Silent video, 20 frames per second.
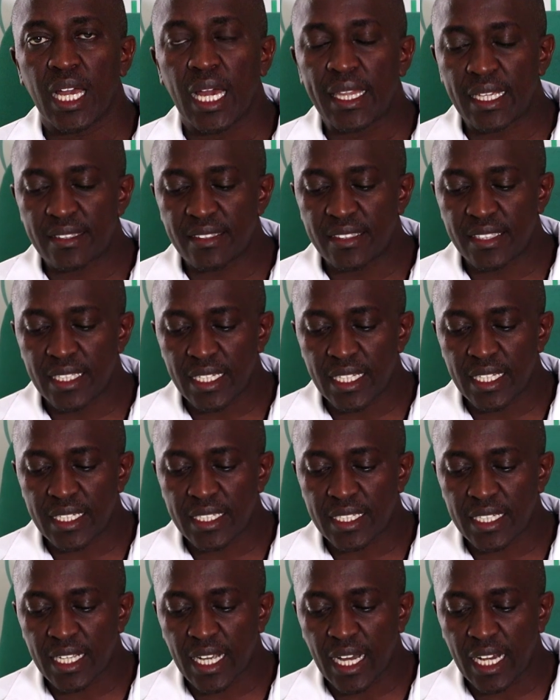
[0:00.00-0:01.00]
There is
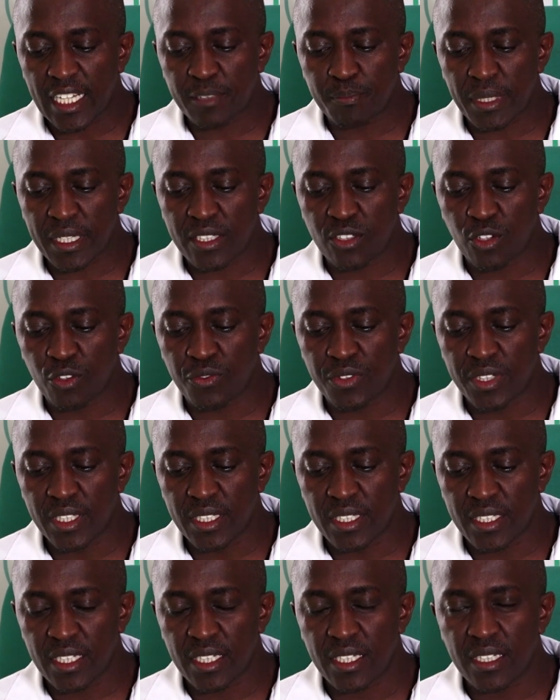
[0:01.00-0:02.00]
genetic aspect of
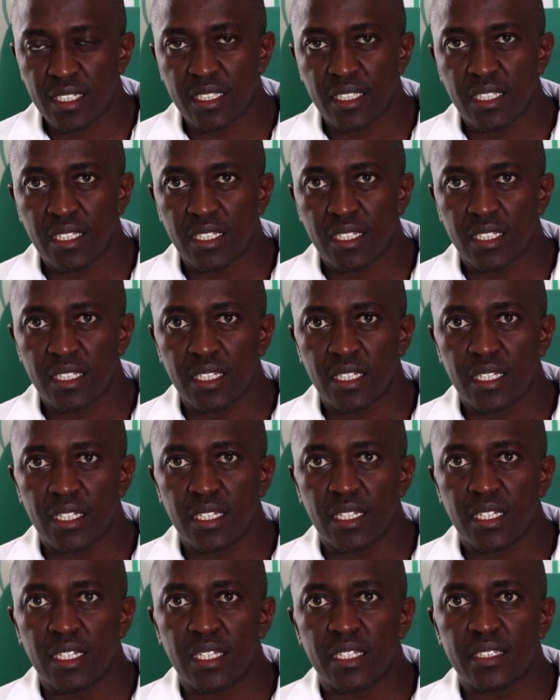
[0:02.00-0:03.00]
it,
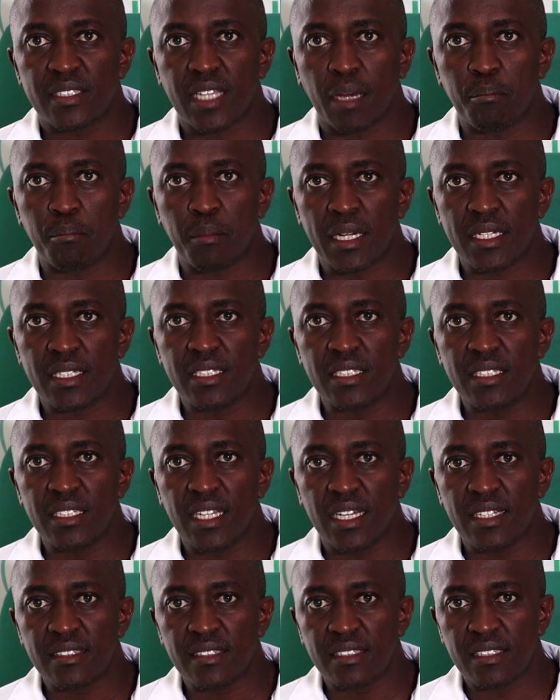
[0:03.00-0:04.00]
some
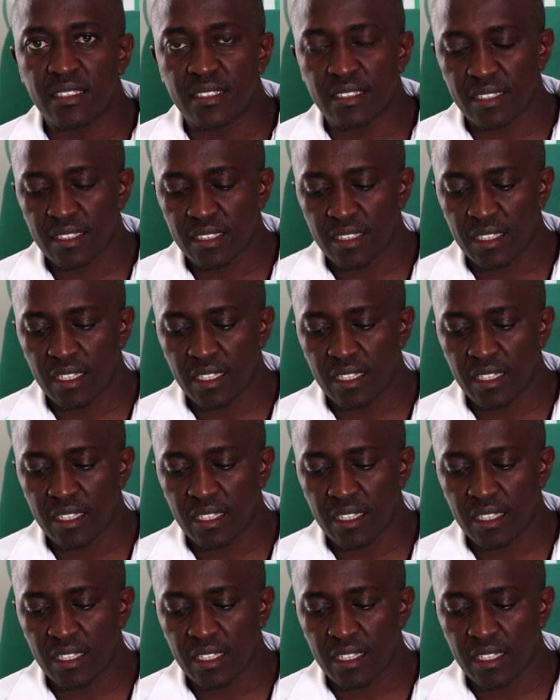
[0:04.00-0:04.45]
malignancies,